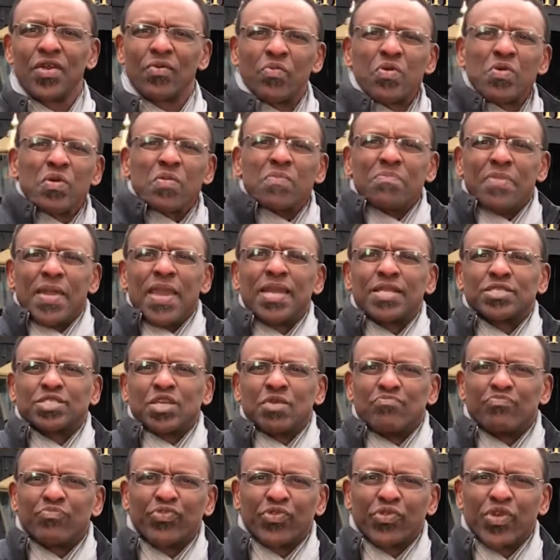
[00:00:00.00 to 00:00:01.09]
We were made
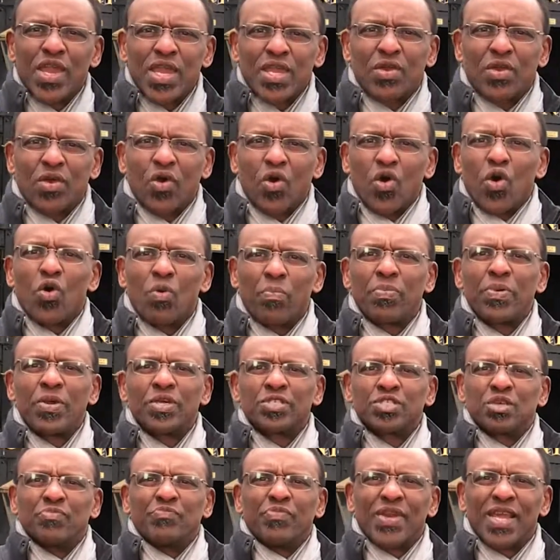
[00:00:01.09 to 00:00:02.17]
to bring
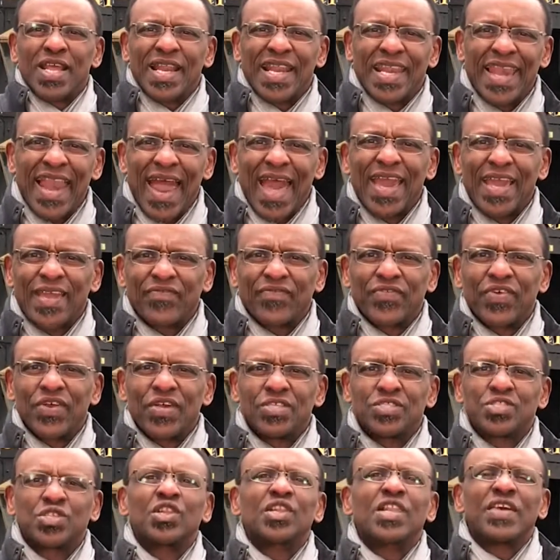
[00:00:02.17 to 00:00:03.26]
hope, to bring life,
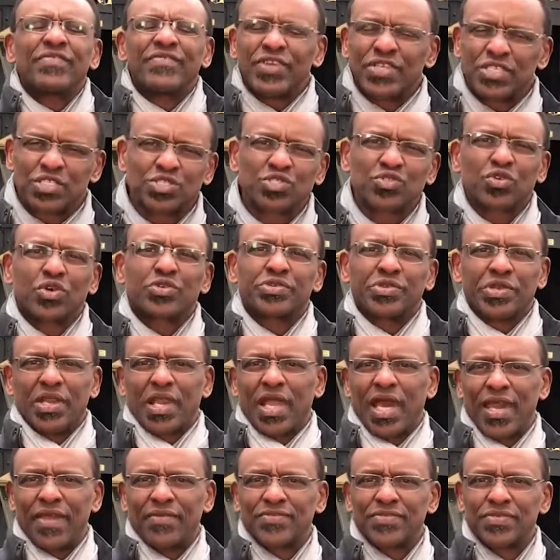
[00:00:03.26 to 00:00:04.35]
to live extraordinary
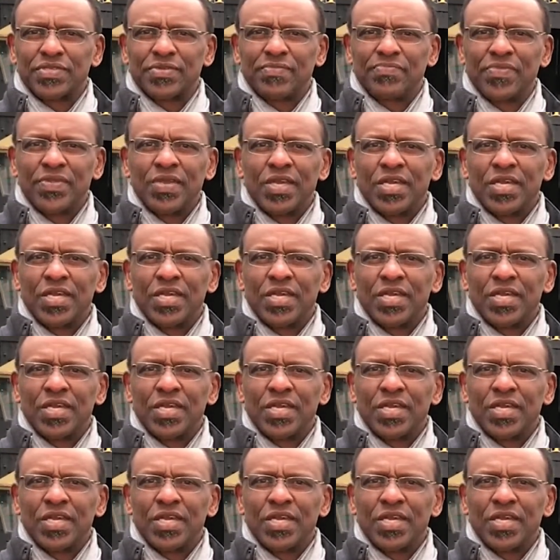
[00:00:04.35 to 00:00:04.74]
lives.